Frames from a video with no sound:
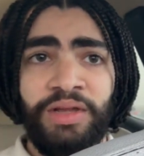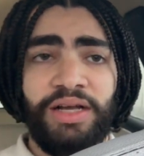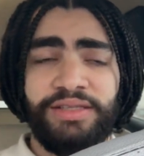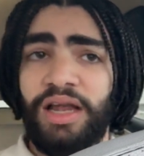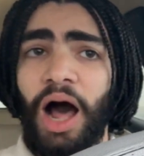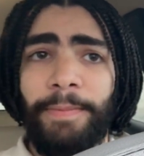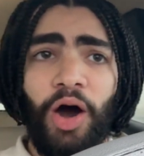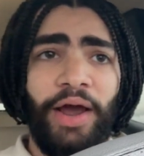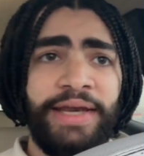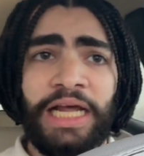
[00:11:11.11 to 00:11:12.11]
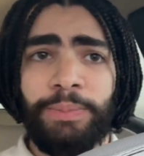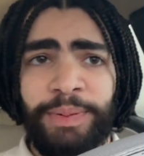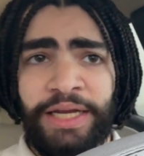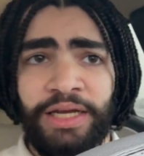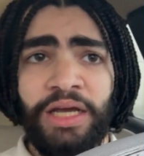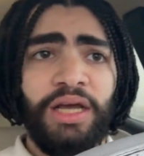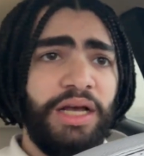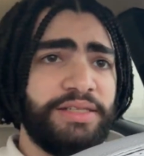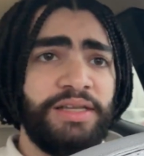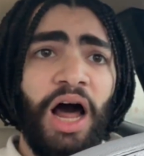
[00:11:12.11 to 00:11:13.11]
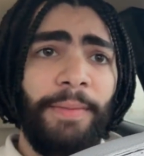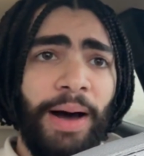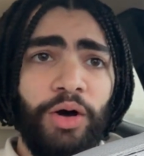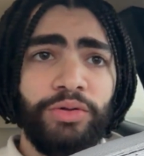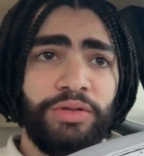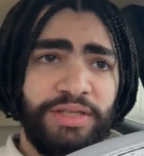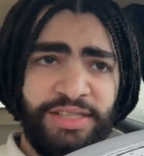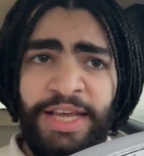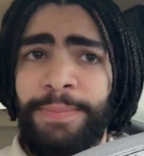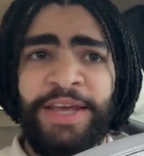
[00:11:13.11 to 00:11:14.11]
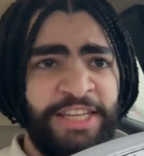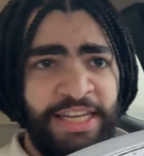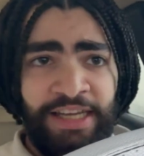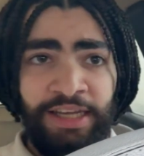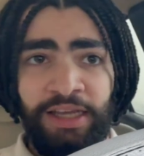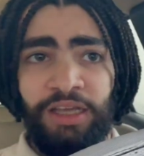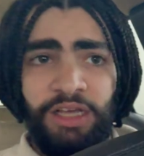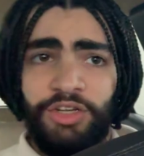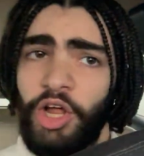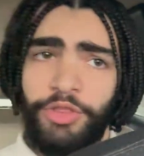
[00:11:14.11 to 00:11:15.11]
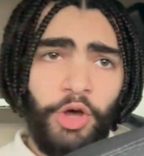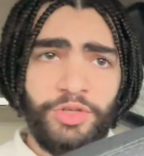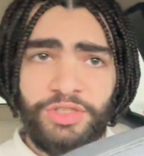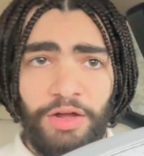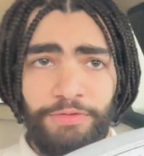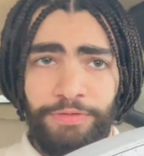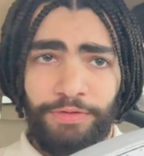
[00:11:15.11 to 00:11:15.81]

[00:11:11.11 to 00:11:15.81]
it's not about NLP, it's not about CBT, not those stuff.